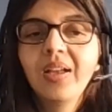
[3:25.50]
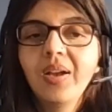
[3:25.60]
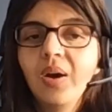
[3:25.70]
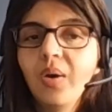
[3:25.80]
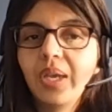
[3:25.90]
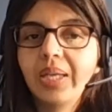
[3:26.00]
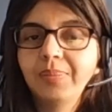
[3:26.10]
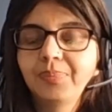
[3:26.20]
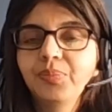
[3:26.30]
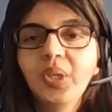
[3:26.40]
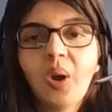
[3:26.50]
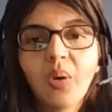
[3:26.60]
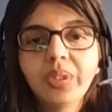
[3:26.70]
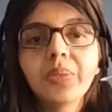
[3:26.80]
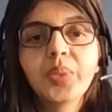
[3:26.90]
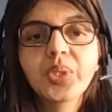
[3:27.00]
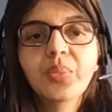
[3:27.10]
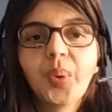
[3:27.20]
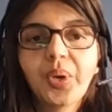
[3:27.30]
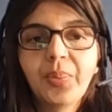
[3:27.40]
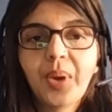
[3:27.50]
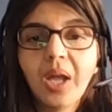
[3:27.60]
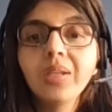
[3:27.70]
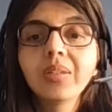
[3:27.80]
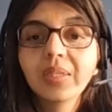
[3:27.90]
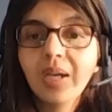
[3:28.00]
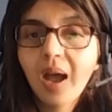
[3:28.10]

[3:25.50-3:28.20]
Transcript: Okay, now the most important part, the